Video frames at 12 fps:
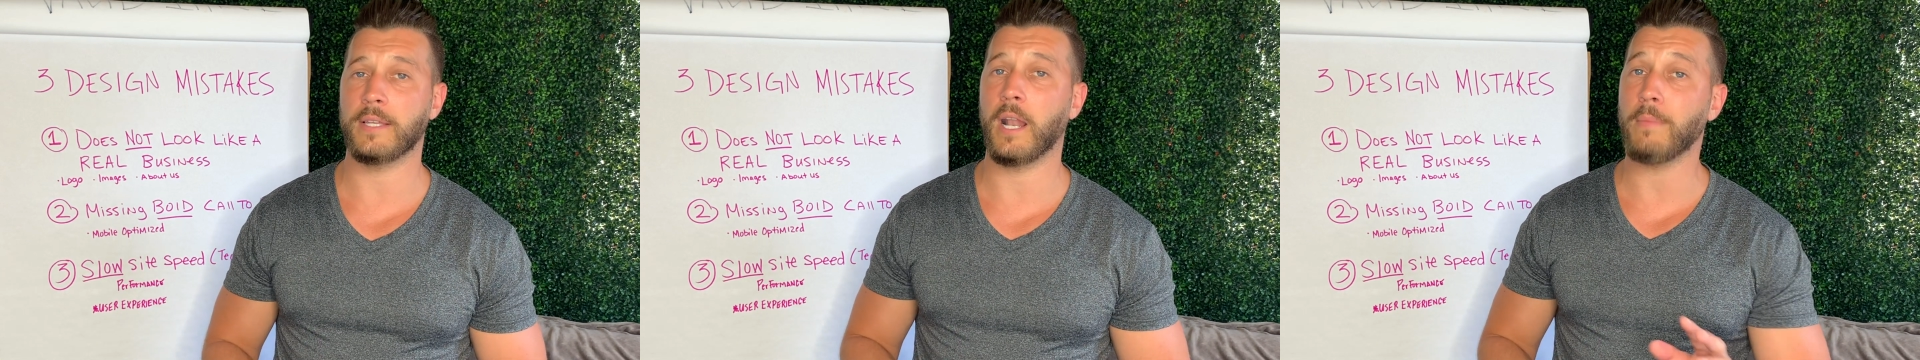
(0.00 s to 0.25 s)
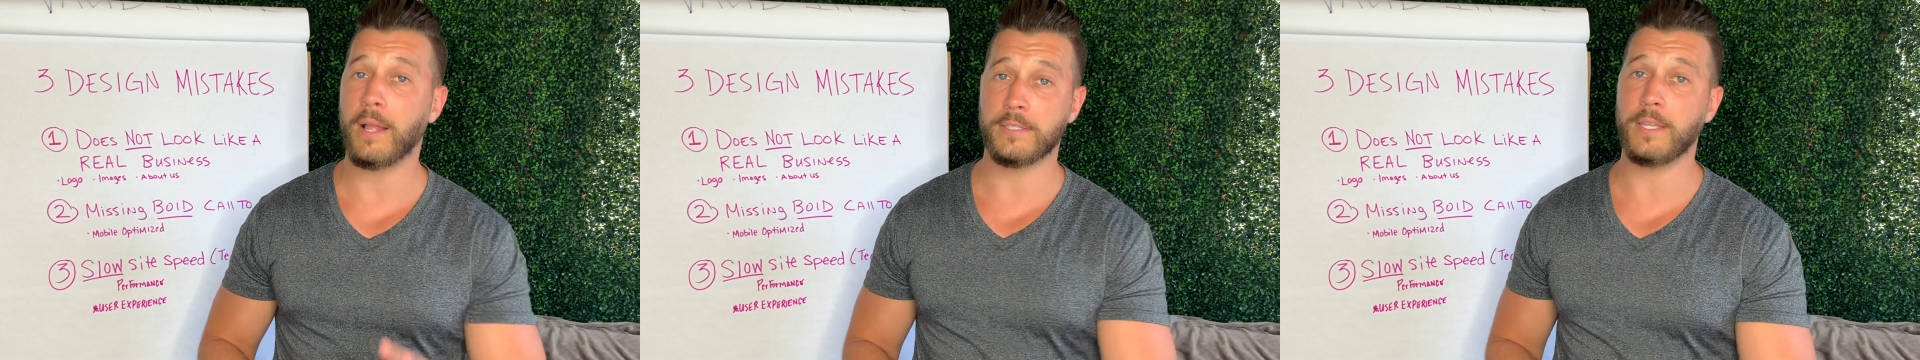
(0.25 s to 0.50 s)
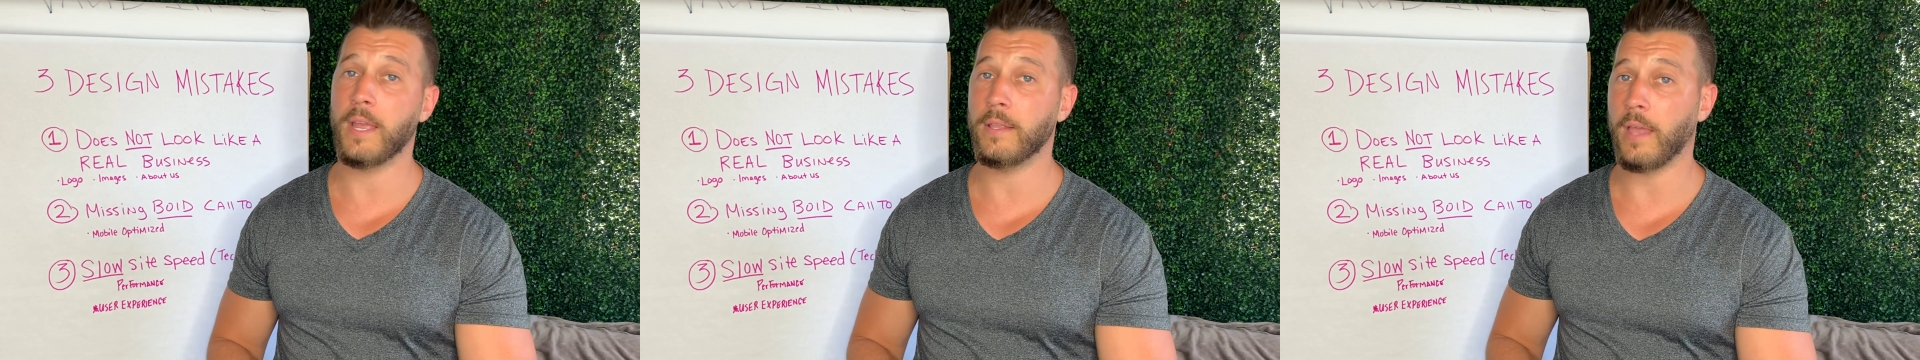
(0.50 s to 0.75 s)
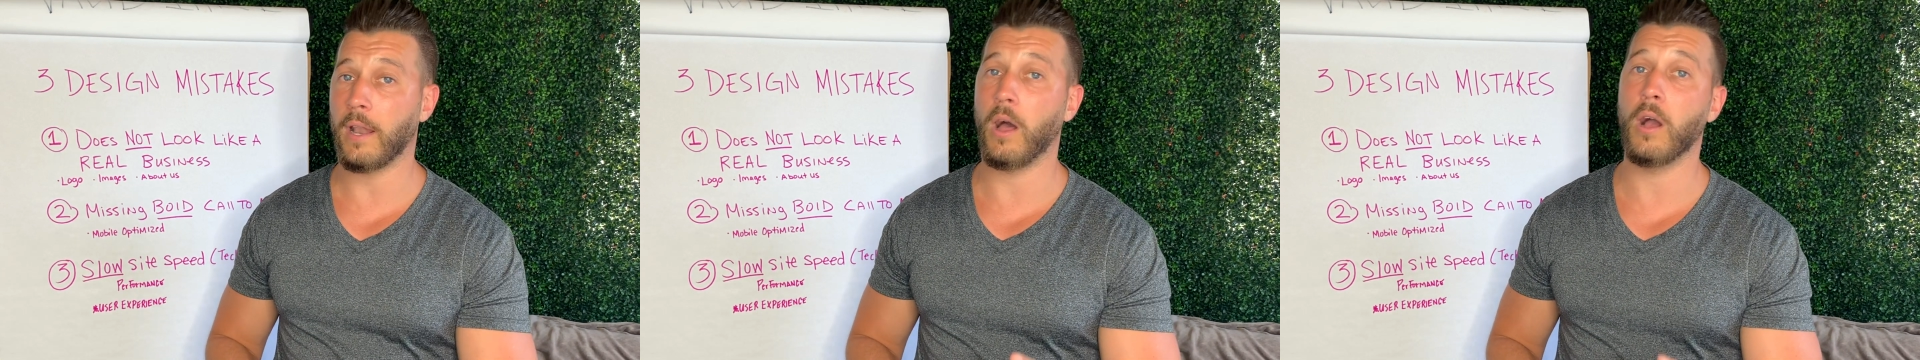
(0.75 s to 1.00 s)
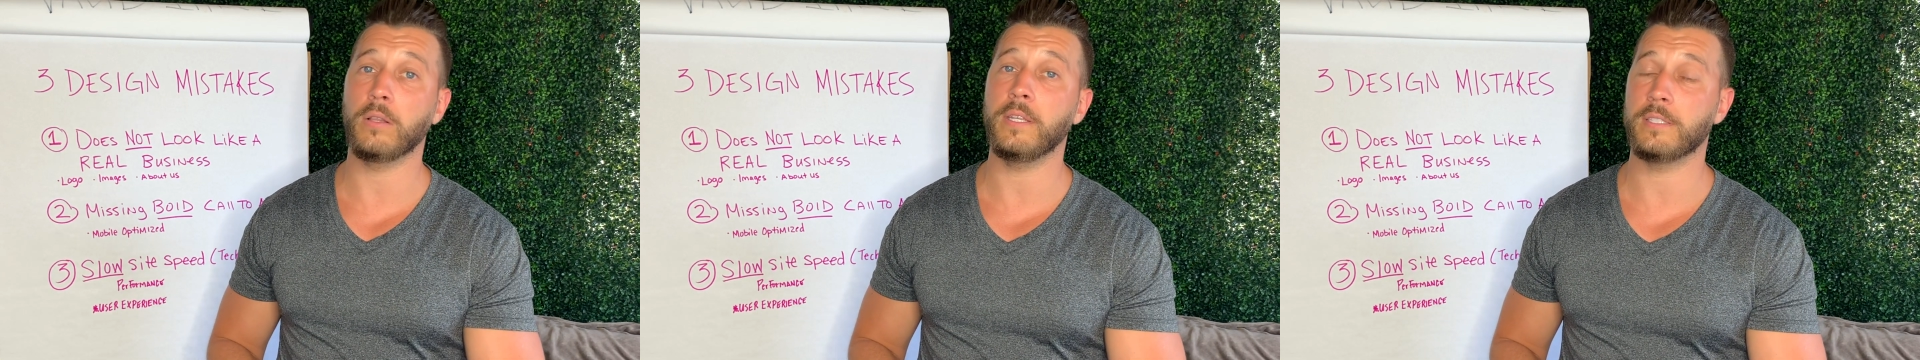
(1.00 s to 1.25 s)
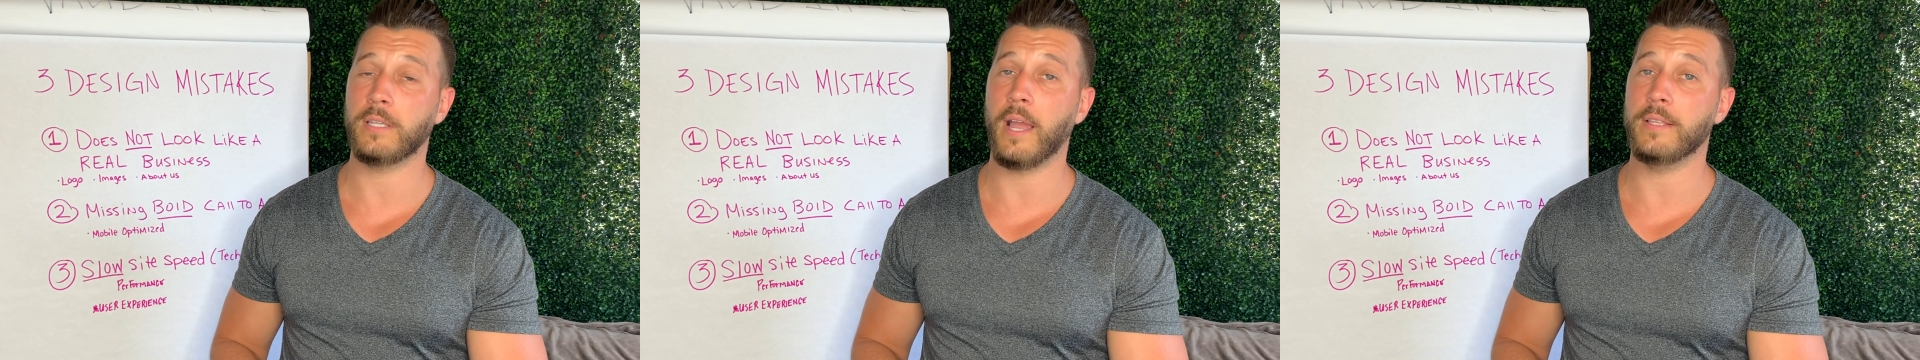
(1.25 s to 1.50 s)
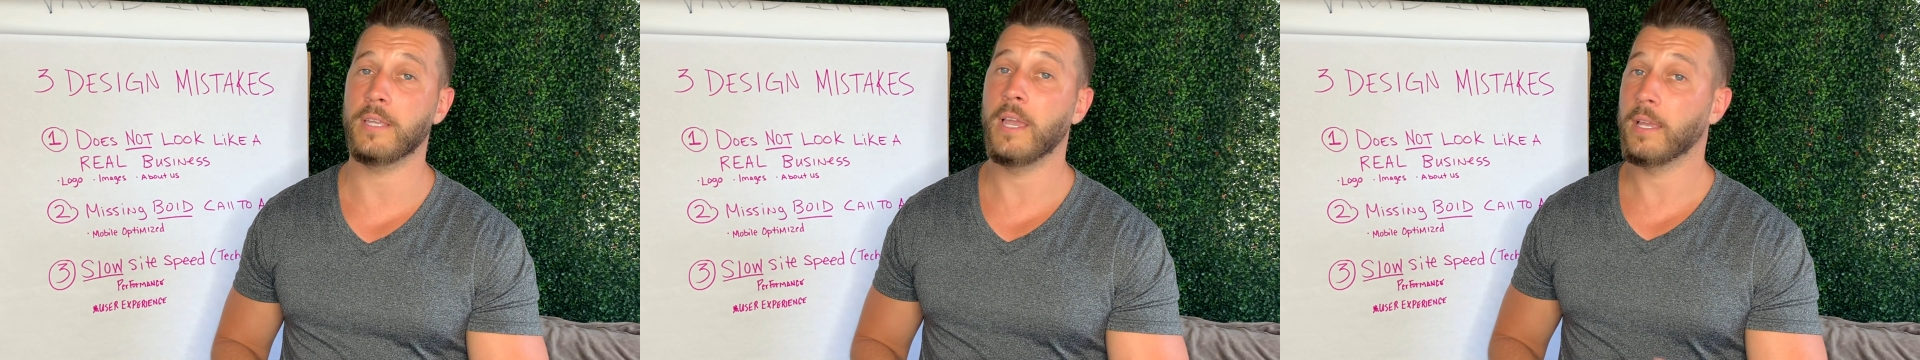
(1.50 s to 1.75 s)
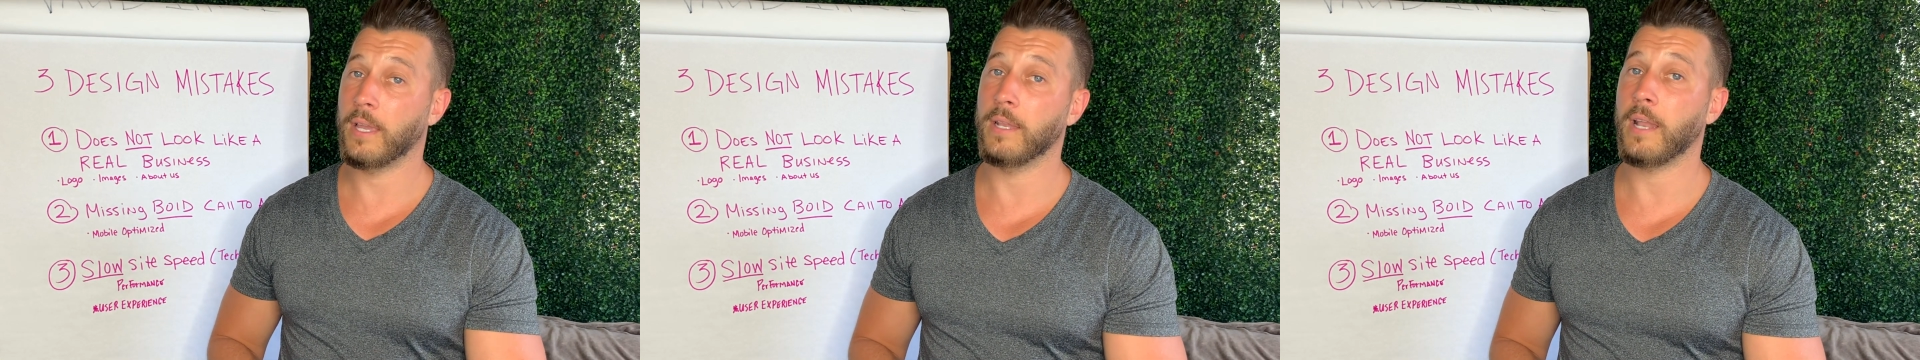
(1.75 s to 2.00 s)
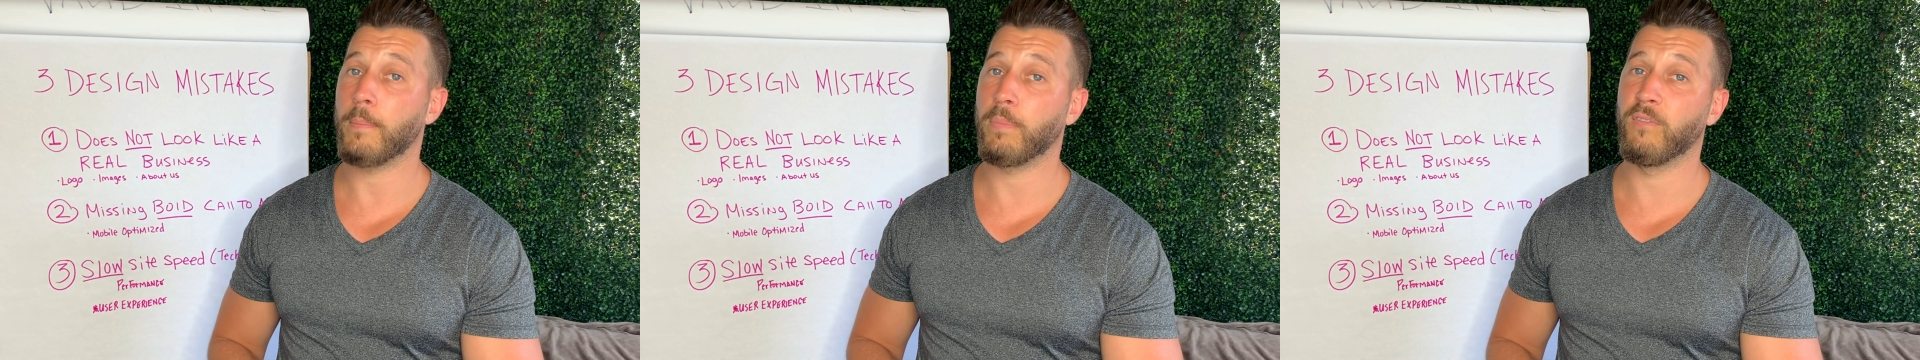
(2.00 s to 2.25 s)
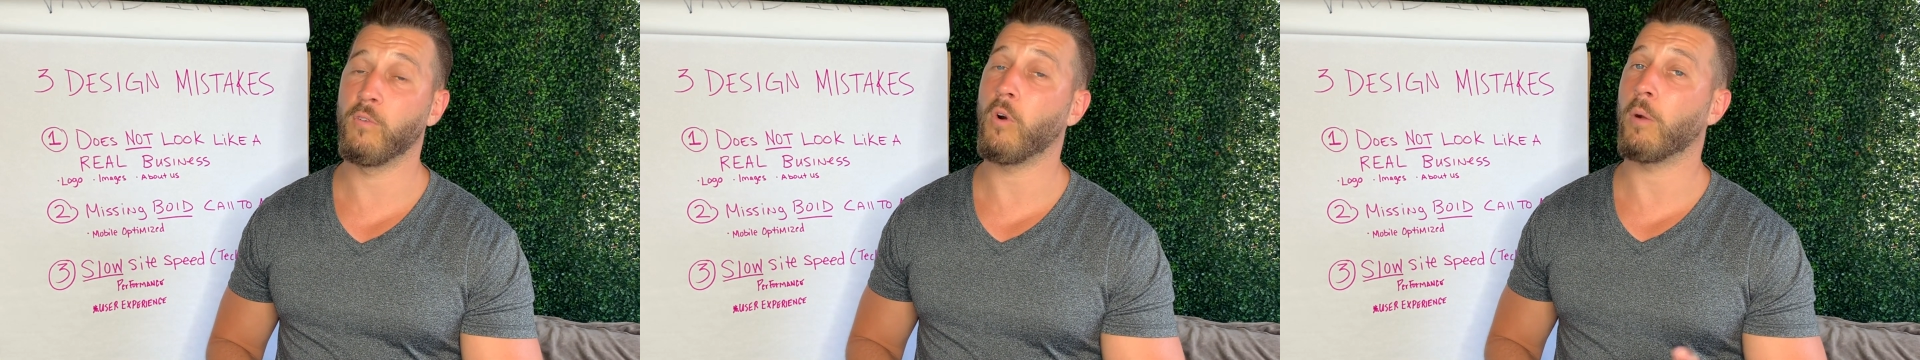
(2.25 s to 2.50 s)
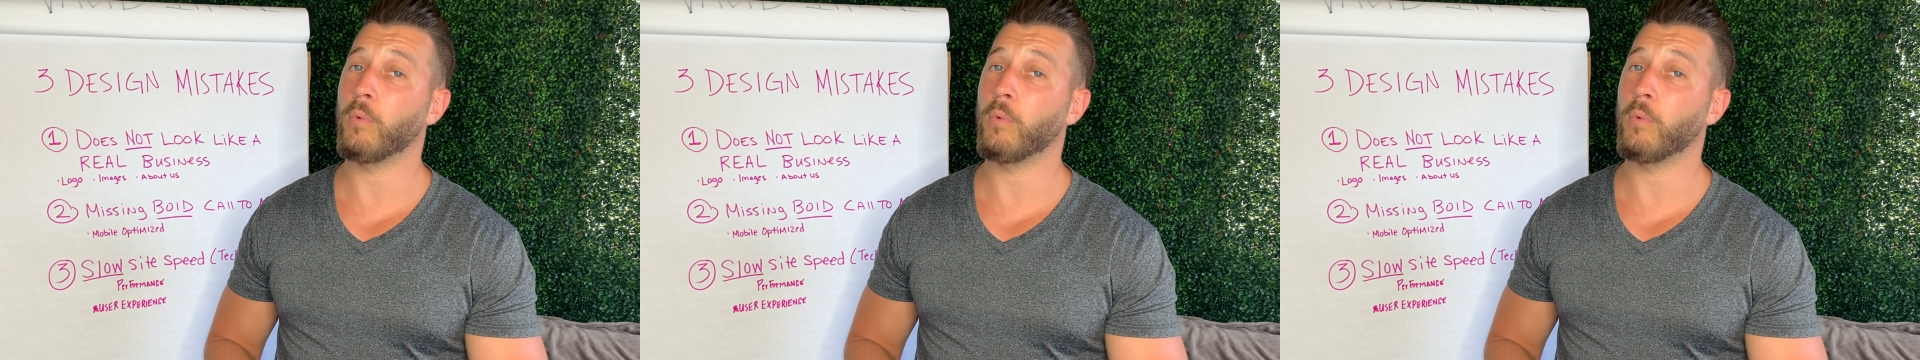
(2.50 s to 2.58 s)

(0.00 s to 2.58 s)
And I'm not saying that ugly sites cannot perform.